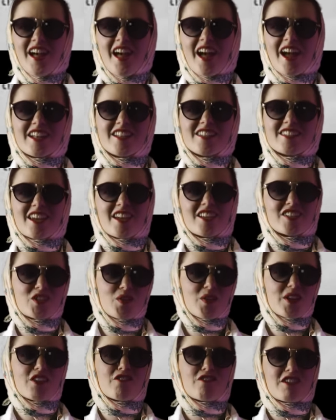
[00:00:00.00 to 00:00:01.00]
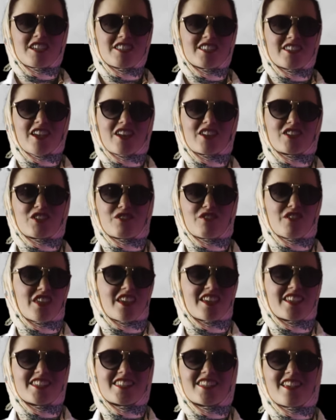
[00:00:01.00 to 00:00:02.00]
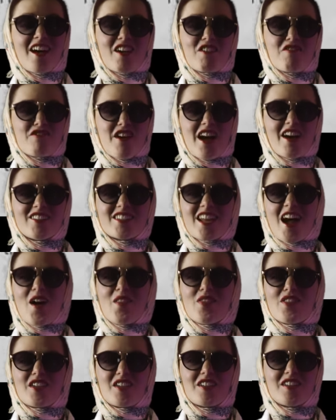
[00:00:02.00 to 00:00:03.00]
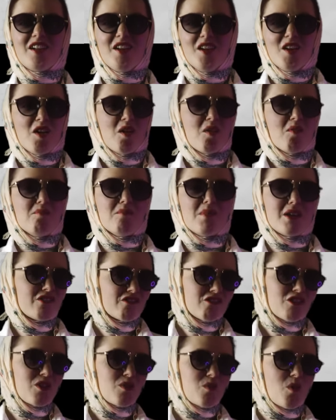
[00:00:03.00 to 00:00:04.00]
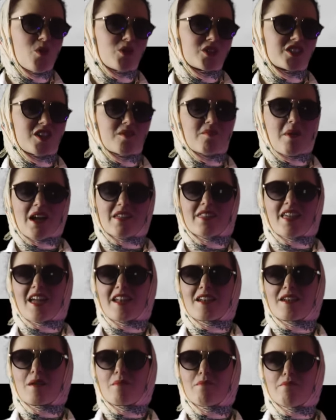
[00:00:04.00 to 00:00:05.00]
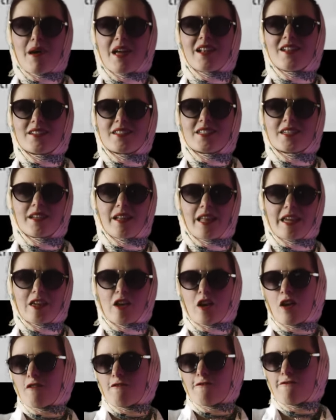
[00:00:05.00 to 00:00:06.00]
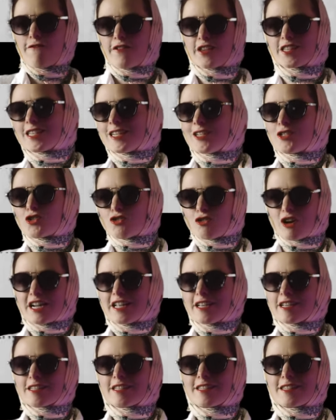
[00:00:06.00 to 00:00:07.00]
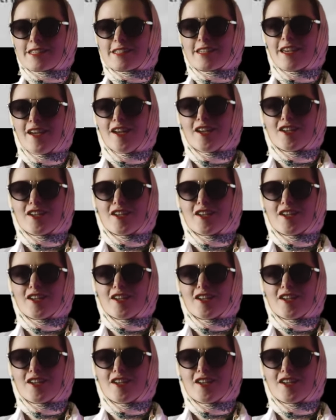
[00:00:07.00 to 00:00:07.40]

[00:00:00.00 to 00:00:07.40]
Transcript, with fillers: And uh, doing the research for this, I found out that mineral water back then meant like fizzy drinks.